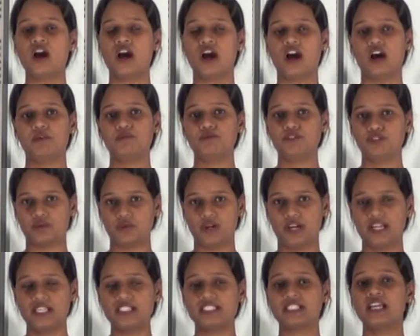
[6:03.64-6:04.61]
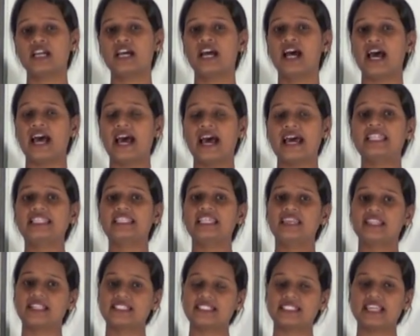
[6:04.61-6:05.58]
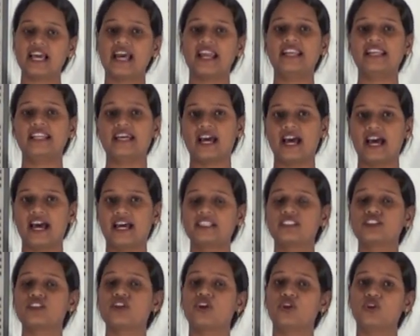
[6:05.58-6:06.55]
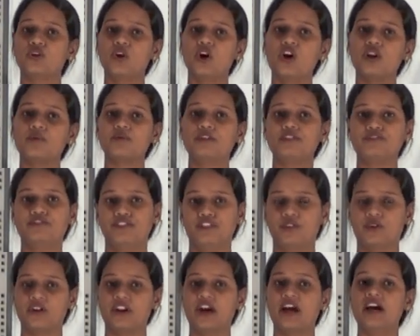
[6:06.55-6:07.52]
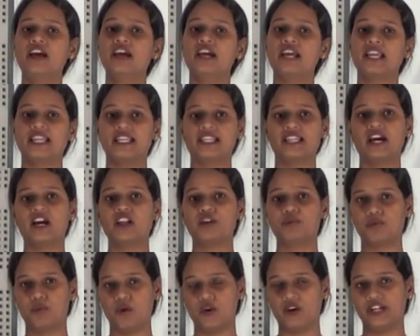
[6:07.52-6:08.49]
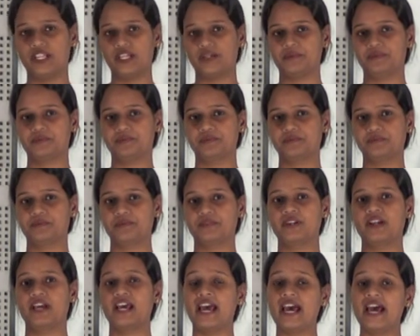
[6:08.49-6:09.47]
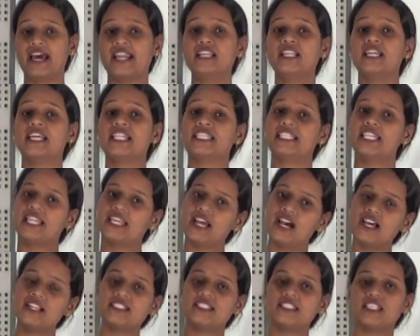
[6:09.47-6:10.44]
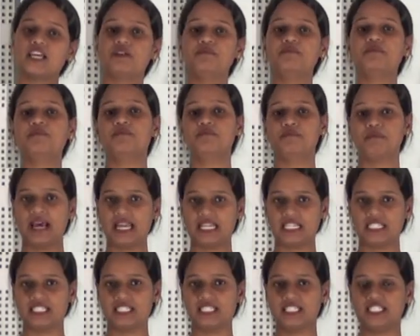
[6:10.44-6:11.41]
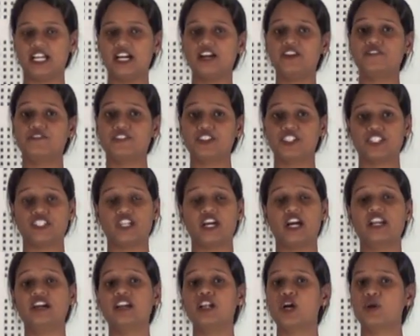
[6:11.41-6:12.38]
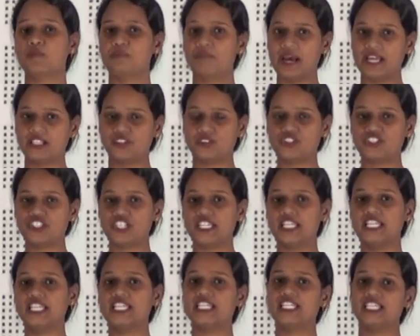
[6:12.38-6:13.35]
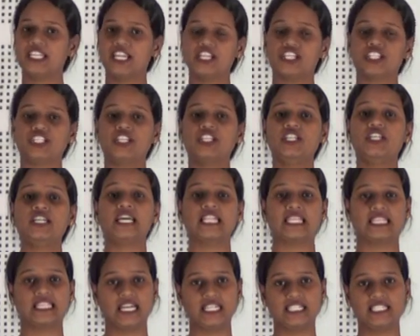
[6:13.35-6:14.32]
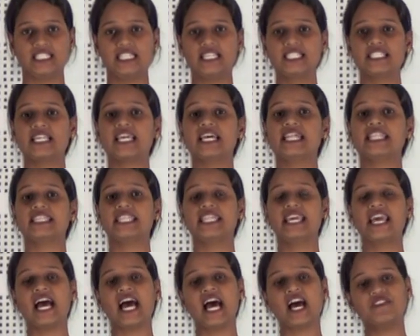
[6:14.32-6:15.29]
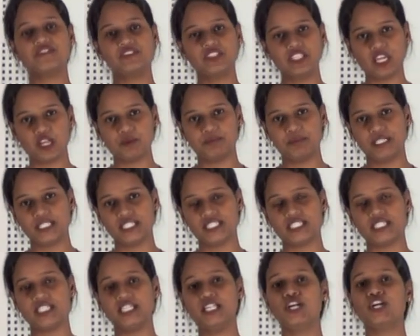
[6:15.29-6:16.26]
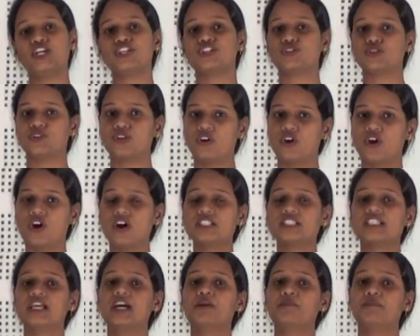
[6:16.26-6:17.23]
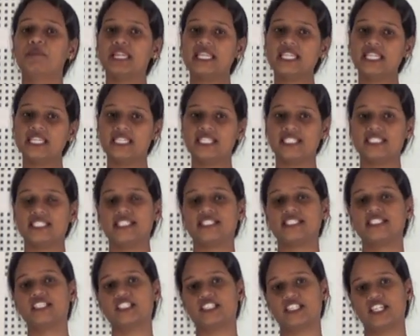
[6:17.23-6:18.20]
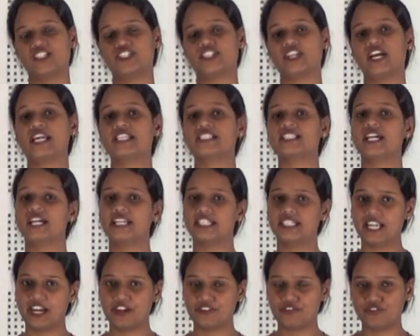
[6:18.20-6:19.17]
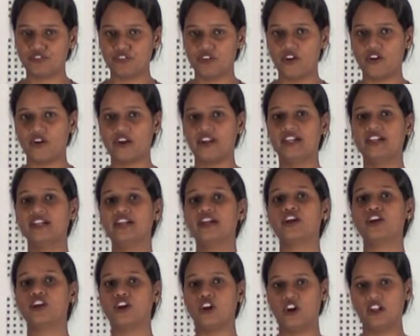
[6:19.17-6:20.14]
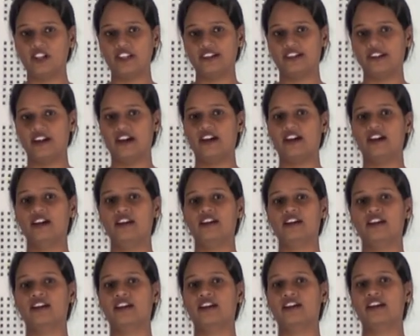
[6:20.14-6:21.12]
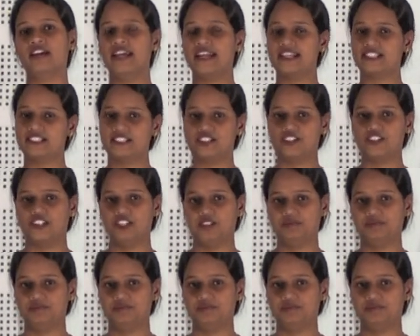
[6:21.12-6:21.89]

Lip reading: harm to us and they reside as normal flora in our body. And there are some bacteria which are pathogenic in nature, that is, they have the ability to cause many diseases such as typhoid, cholera, etc.